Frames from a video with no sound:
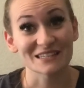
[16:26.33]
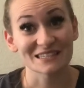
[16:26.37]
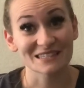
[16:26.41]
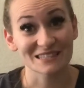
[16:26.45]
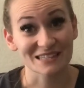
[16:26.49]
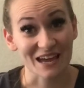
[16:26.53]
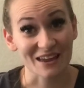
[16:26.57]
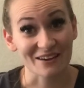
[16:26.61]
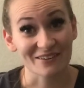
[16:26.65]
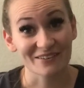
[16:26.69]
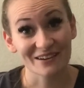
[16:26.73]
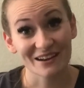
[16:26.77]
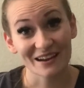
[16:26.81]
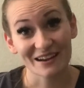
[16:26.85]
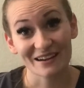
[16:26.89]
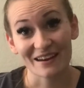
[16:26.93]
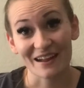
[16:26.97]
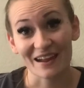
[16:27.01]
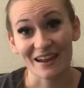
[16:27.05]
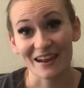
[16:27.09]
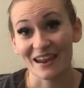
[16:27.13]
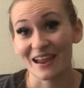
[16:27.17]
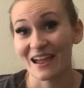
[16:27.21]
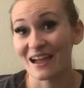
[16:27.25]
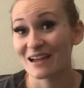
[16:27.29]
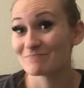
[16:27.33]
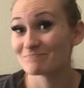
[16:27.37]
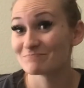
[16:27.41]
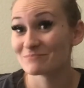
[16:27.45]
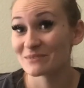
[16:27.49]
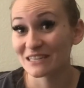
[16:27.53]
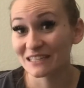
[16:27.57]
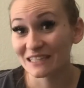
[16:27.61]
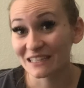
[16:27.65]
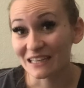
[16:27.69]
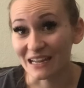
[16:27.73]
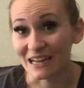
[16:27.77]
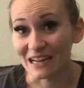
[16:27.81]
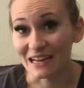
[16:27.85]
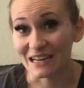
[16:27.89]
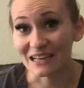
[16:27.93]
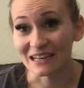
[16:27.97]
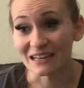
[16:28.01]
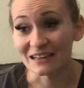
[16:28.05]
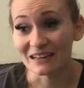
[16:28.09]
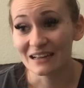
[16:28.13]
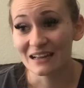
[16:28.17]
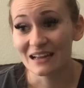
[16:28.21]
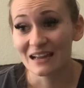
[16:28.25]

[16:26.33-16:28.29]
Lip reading: Saturday night at midnight